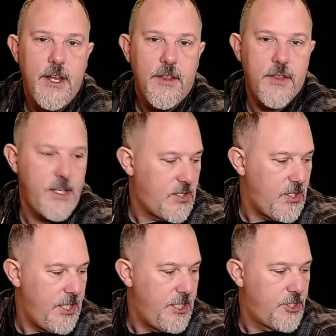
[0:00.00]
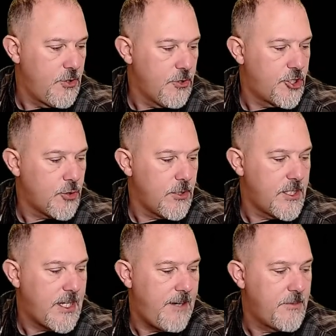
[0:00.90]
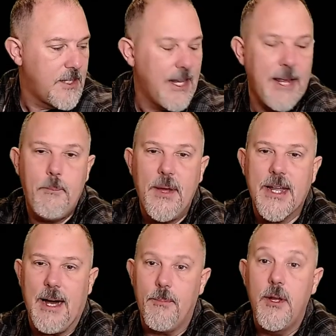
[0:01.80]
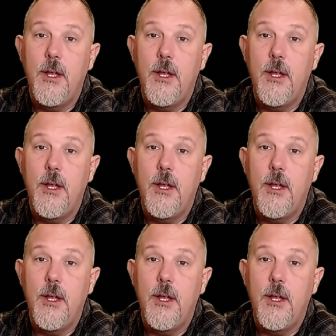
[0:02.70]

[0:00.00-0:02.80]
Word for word: This is your short time delay pickup.